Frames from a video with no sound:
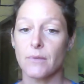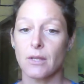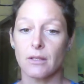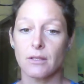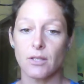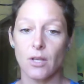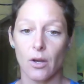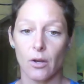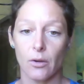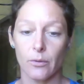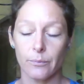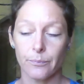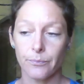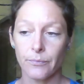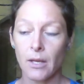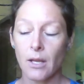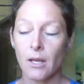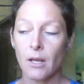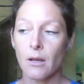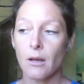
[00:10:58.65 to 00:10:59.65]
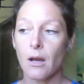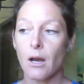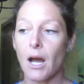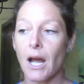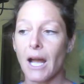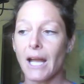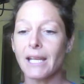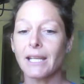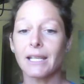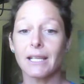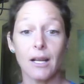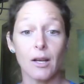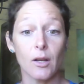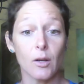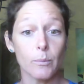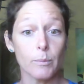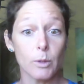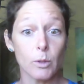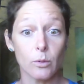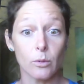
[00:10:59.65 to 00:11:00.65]
So I can
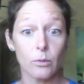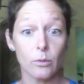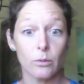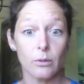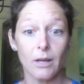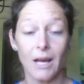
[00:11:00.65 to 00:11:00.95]
help you.